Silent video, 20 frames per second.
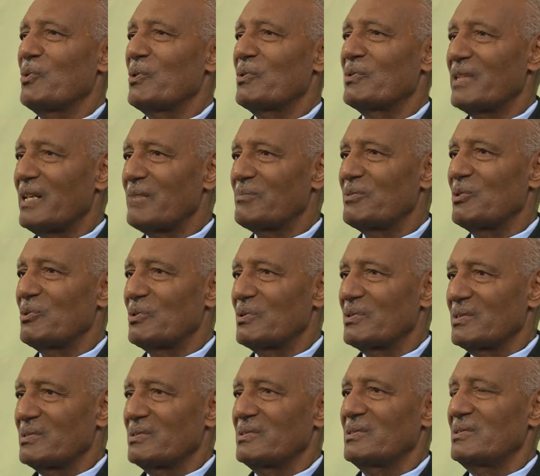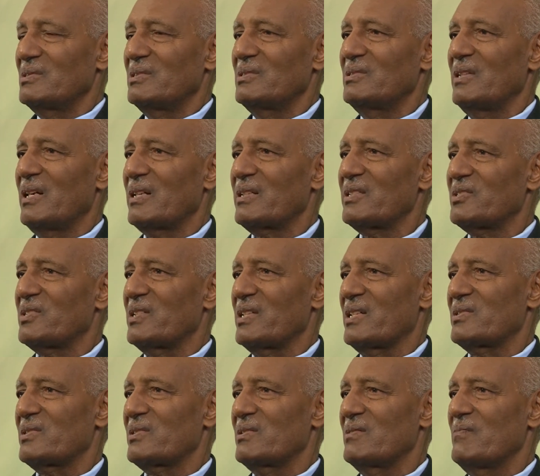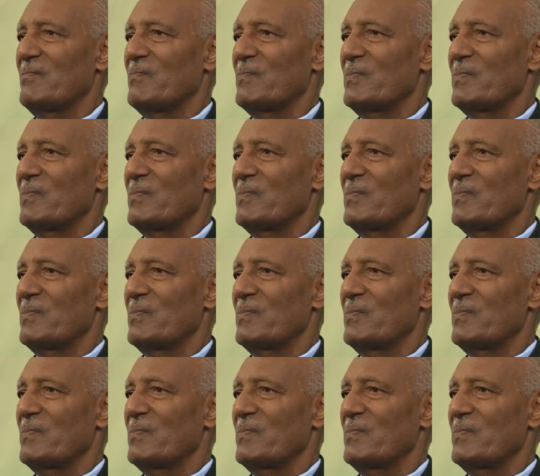Yeah, we were grabbed. They arrested us.